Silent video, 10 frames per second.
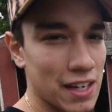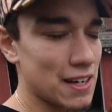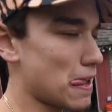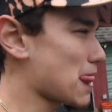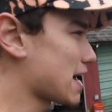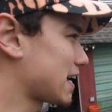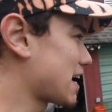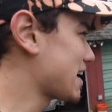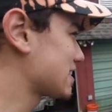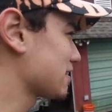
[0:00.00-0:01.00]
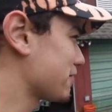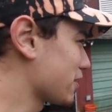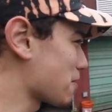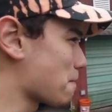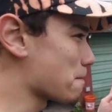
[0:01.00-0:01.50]
In a case of
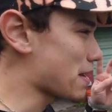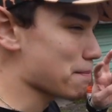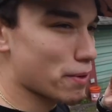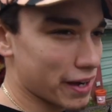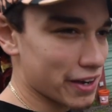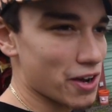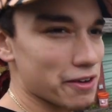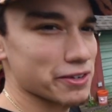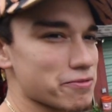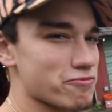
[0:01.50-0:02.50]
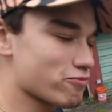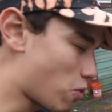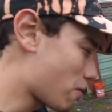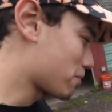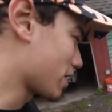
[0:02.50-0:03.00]
it may breaking off, it
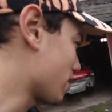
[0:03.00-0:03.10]
won't break